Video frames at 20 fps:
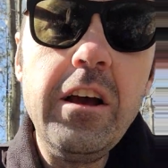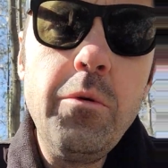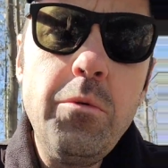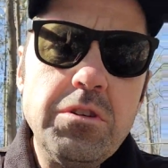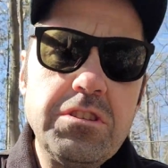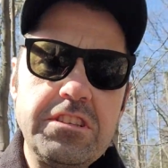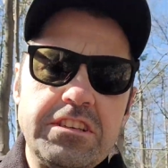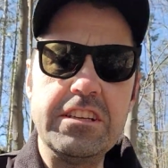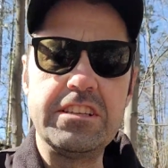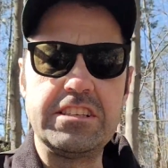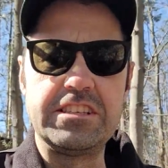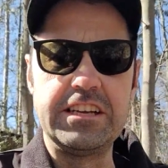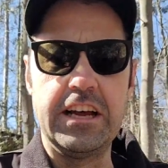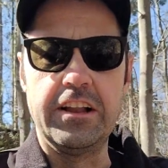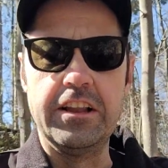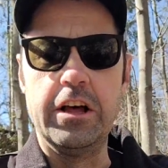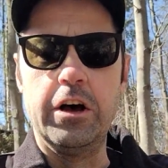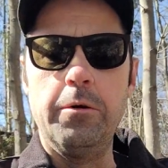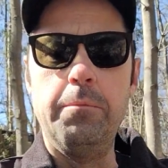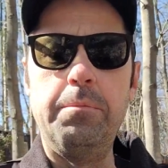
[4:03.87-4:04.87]
Wasn't a
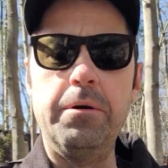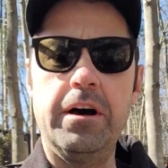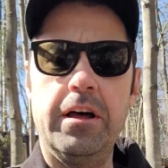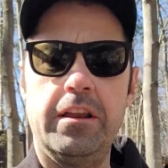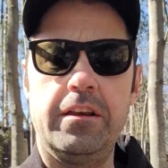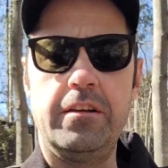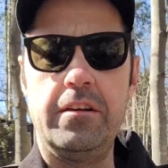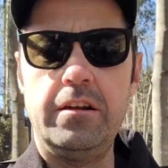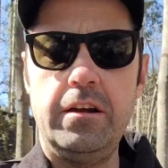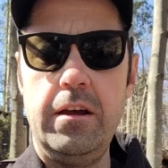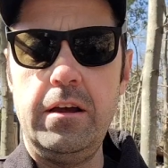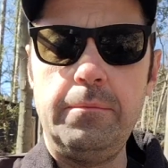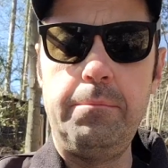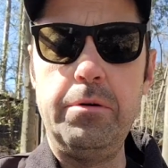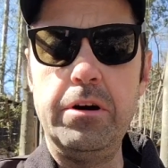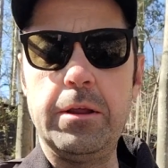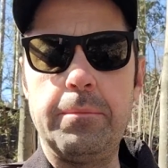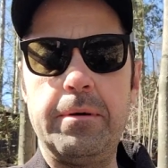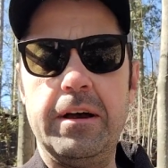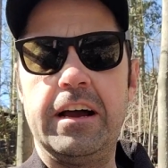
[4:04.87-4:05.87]
sellout, but a
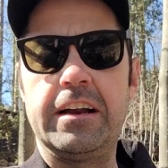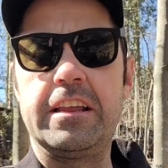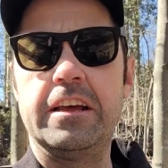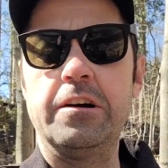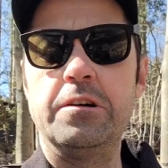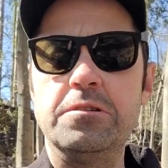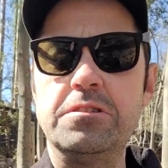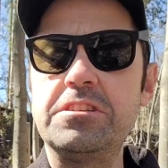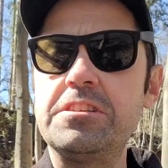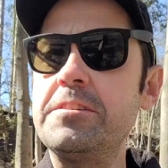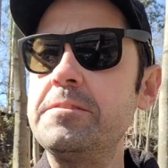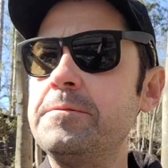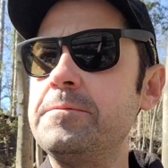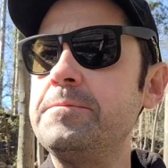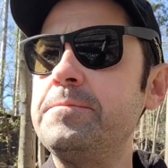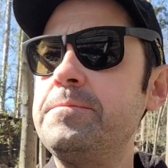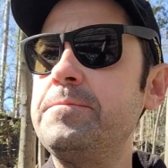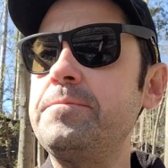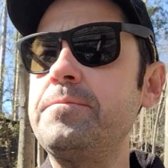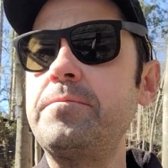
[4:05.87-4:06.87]
pretty packed house,
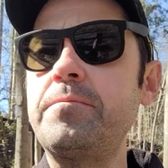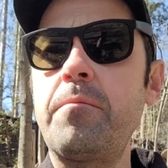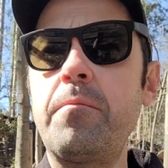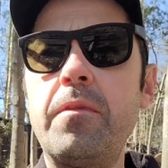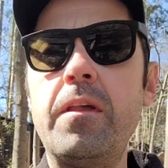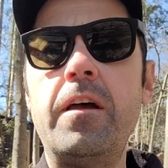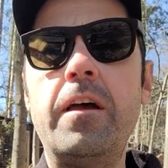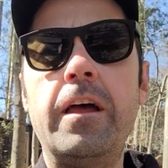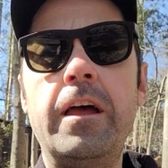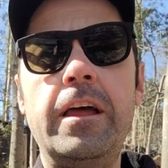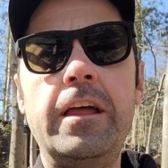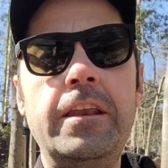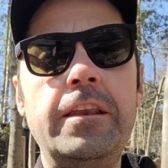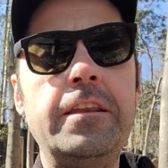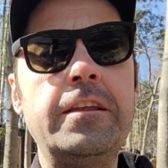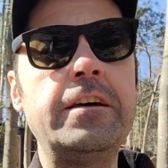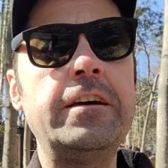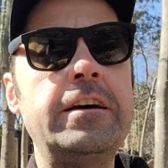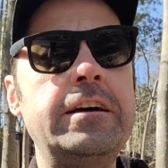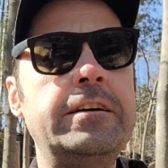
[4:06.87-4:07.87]
and
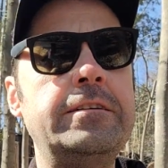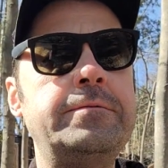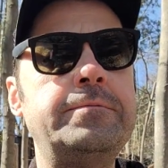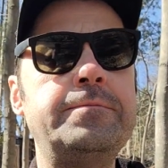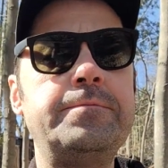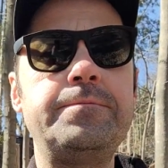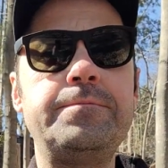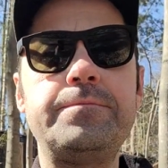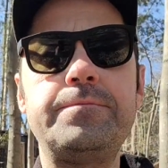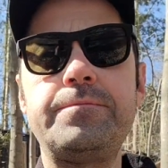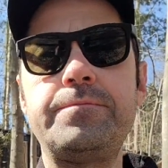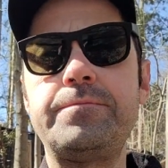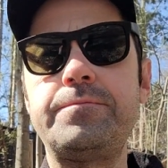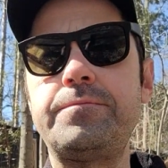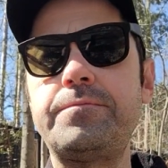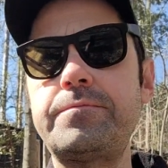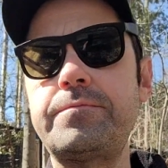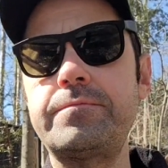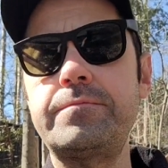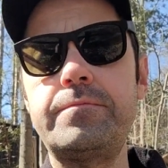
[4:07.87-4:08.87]
had
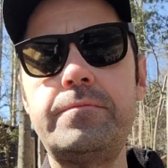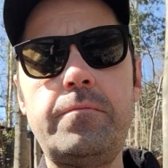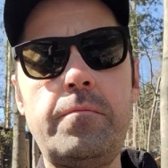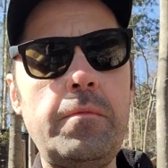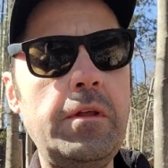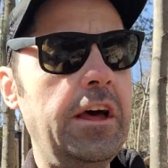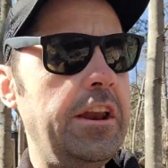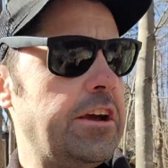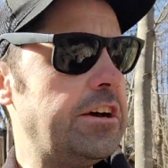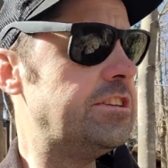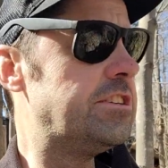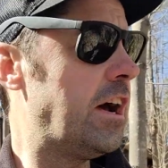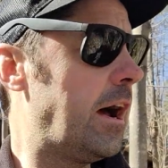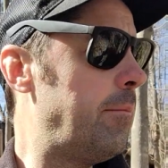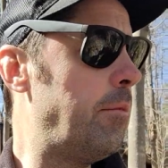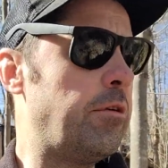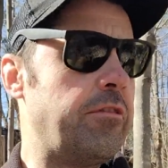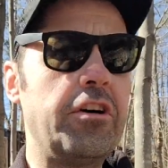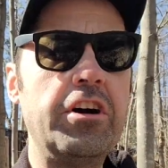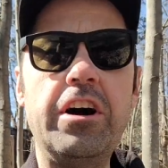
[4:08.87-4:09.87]
a good time
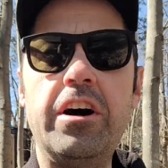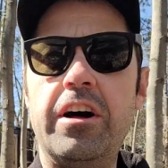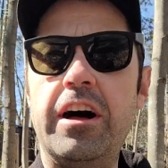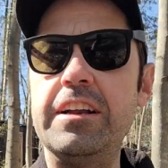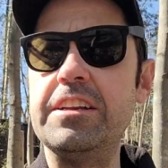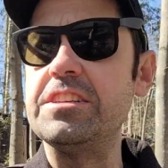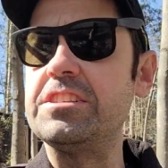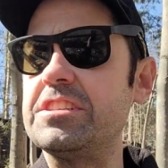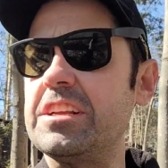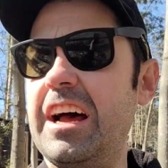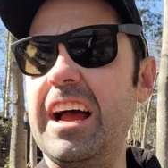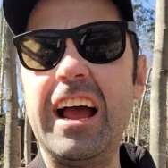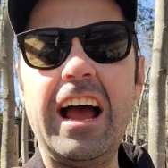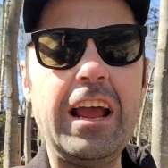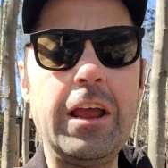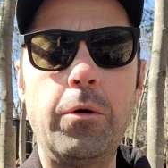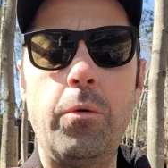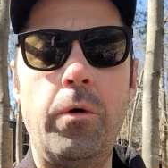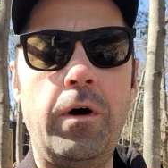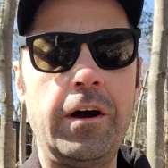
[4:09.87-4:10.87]
overall. I
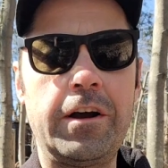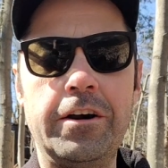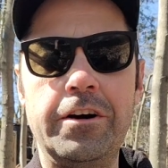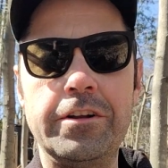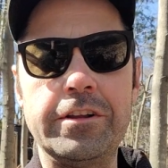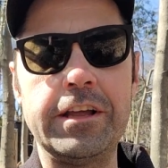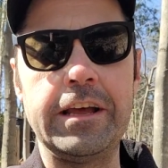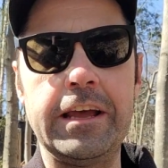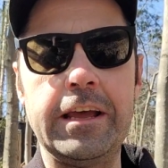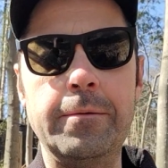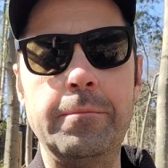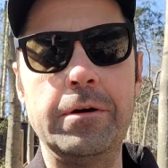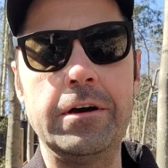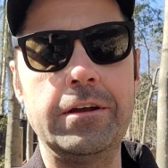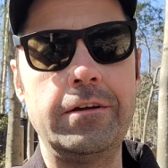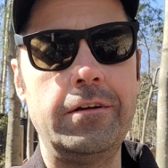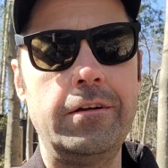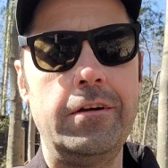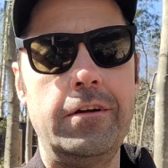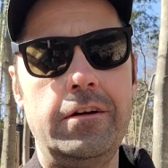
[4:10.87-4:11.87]
can walk all day, but
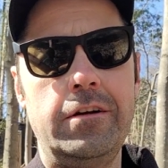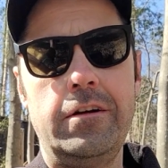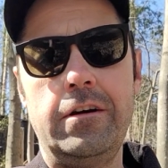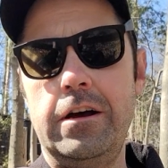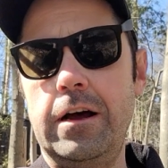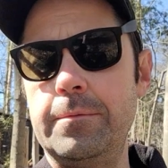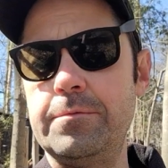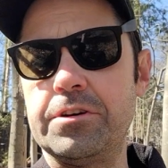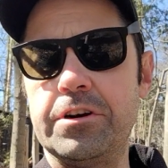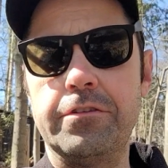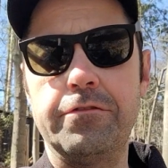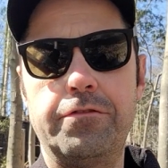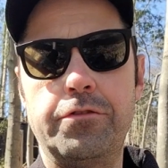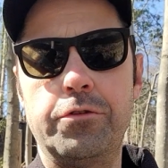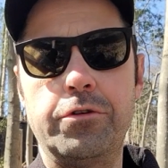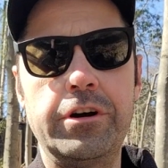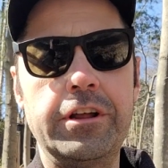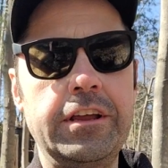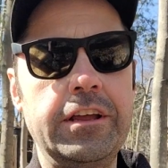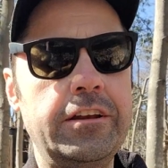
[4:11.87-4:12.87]
I'm turning
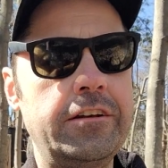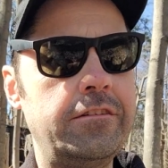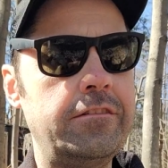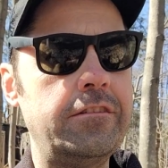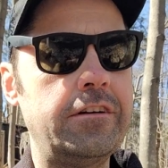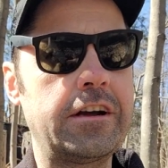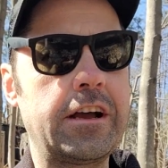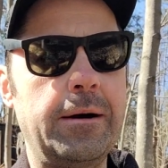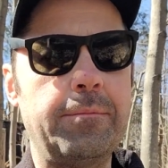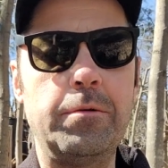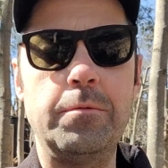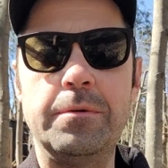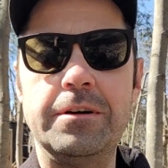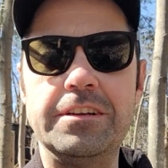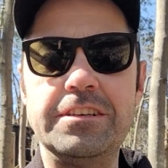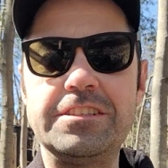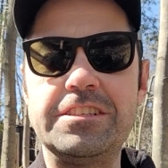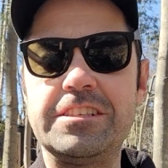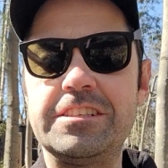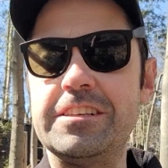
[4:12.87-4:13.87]
40 in a couple
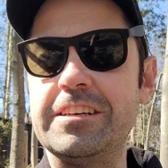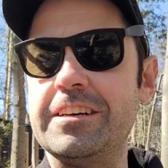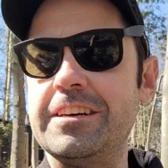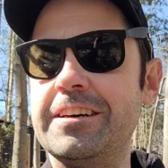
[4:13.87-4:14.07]
months.